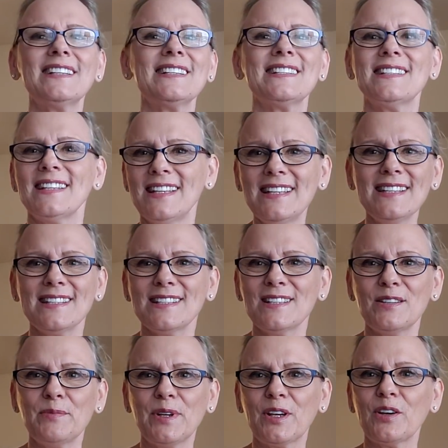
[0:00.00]
is
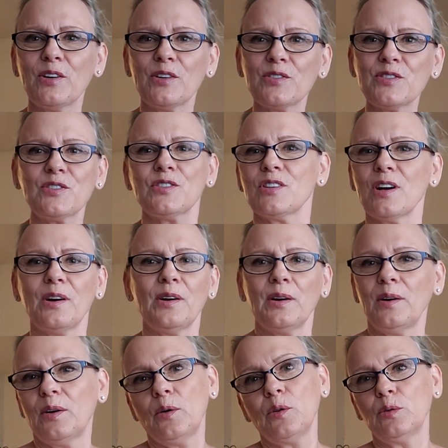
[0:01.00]
easy because,
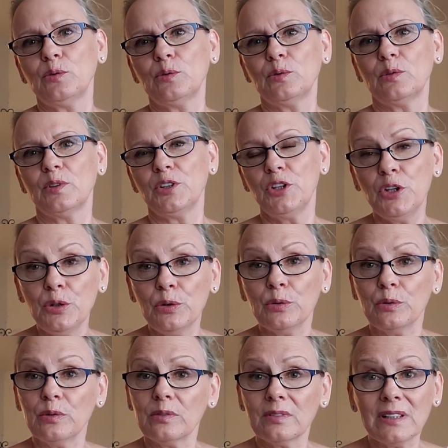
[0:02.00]
new.